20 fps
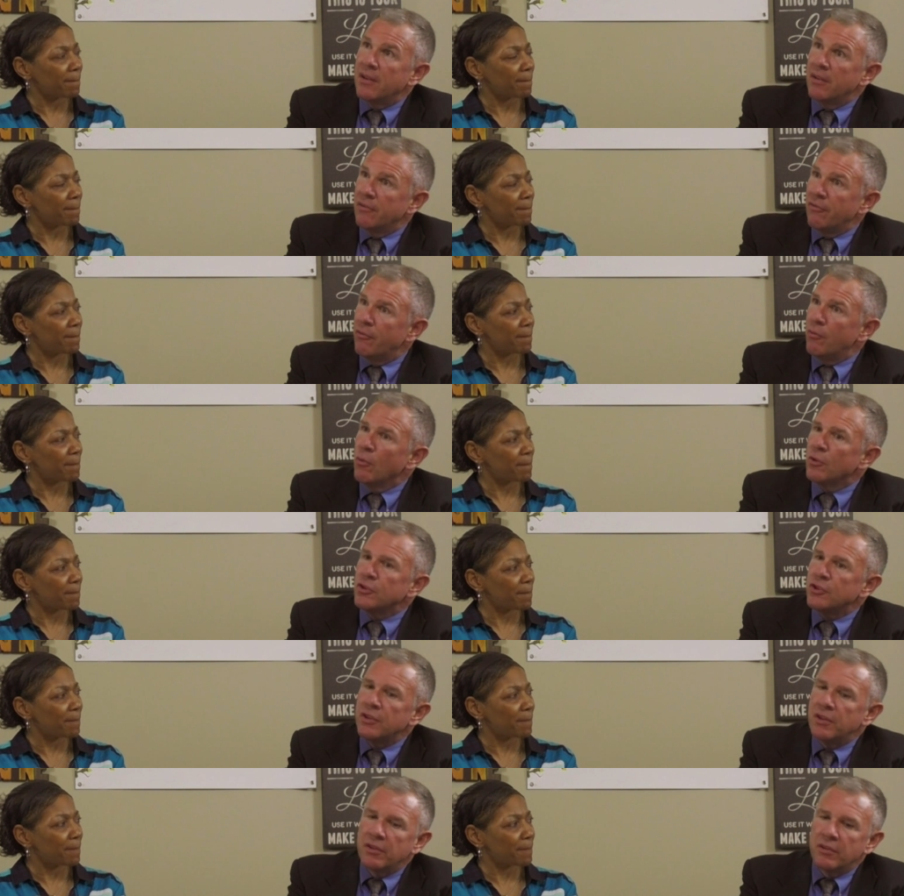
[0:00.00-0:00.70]
Speaker 1: And
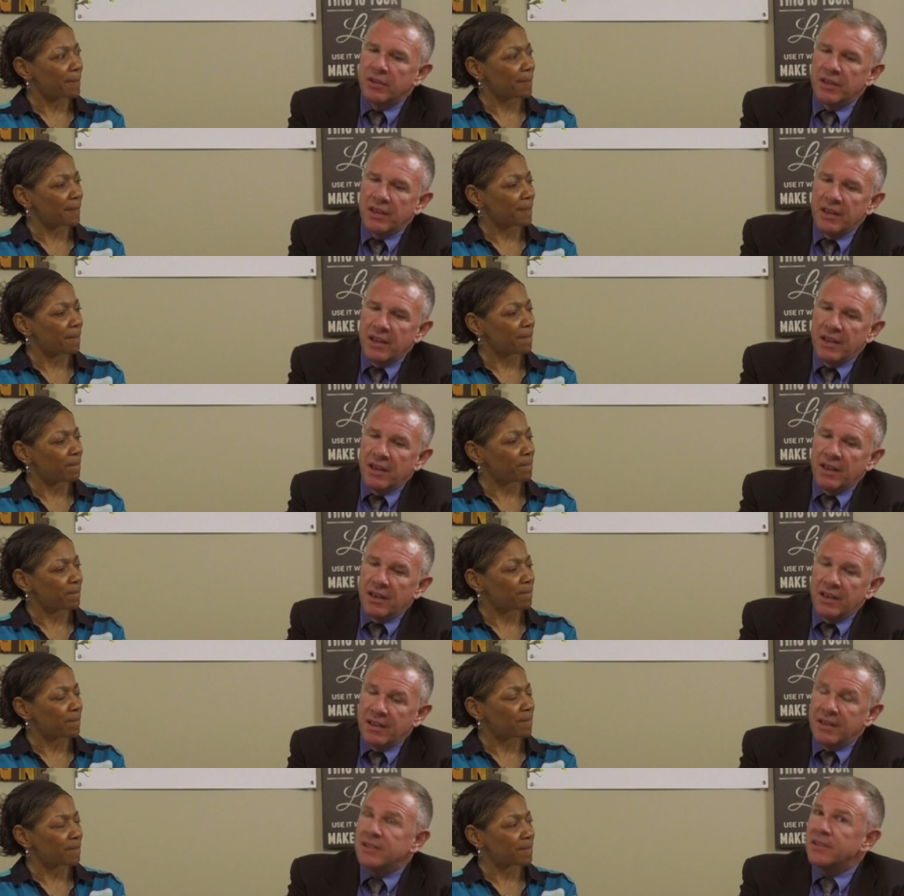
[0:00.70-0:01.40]
unfortunately,
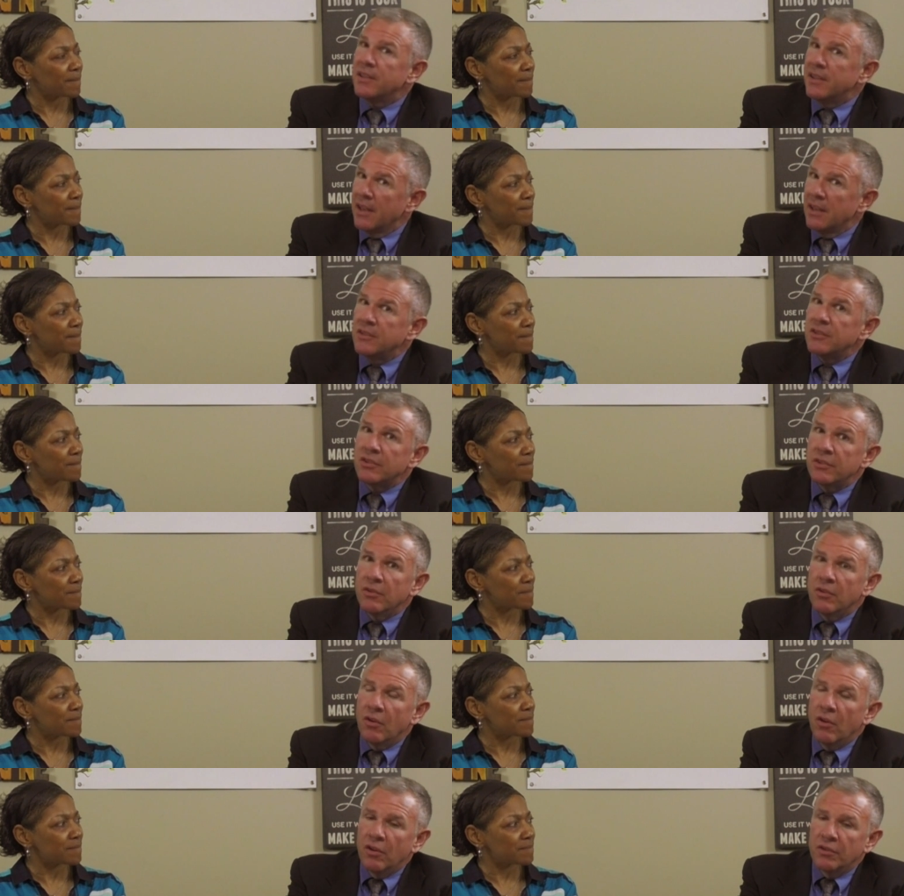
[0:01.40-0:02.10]
it is
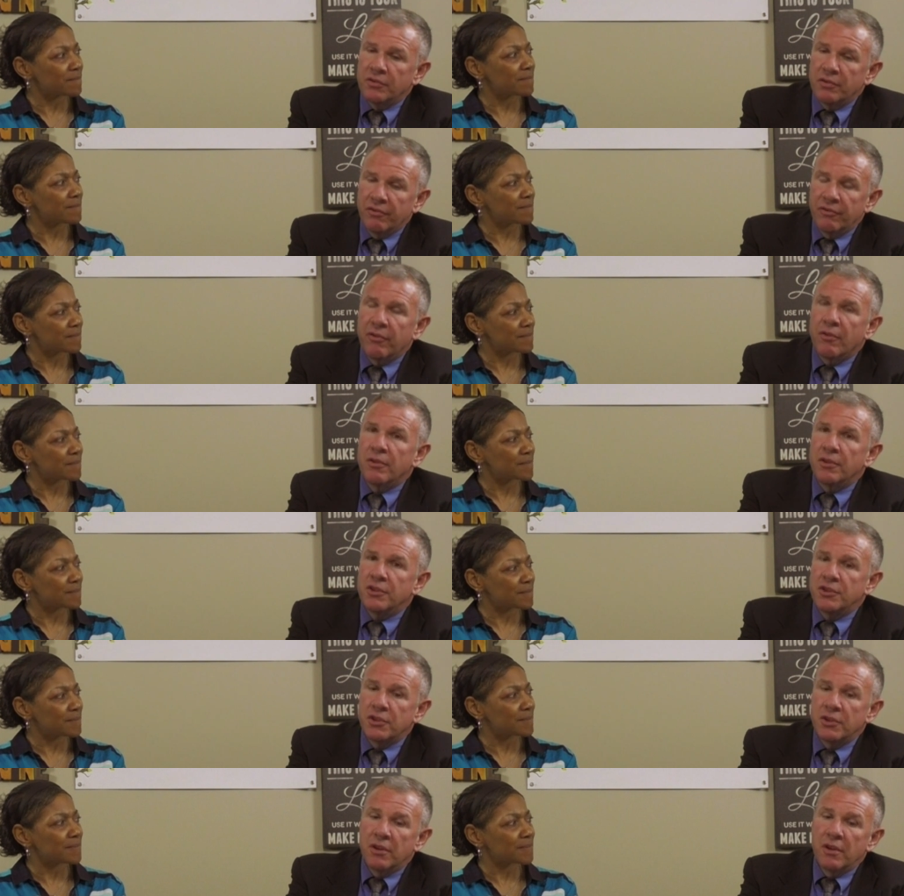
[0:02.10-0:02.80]
against the law to
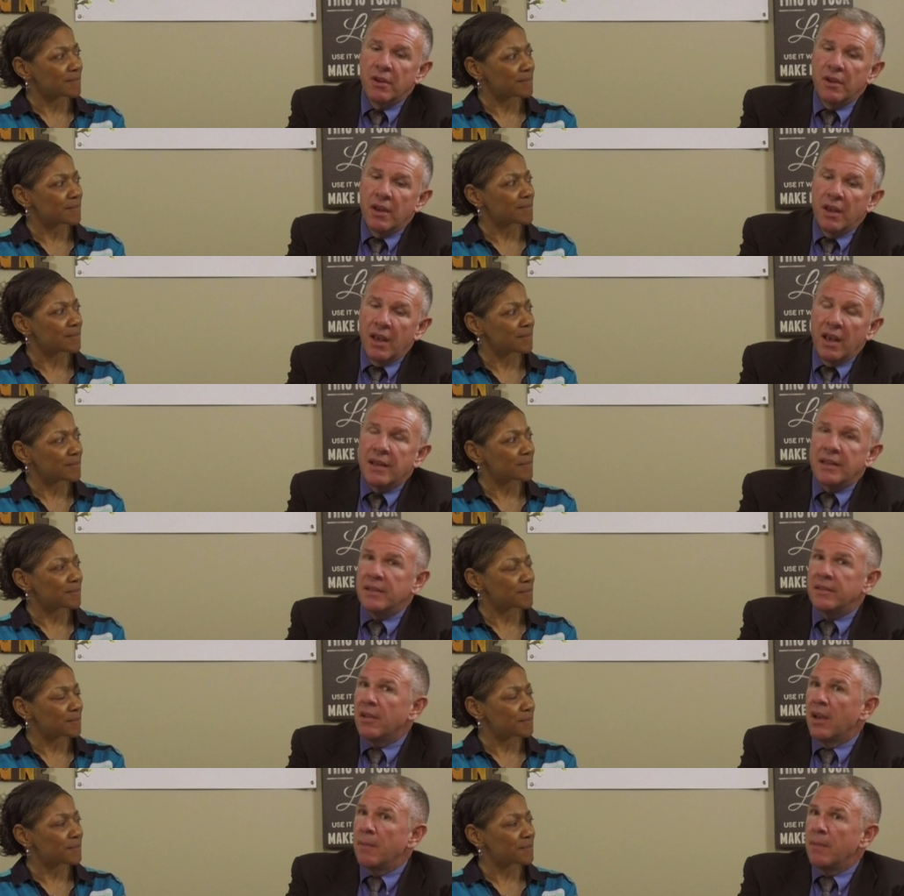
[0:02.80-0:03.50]
furnish any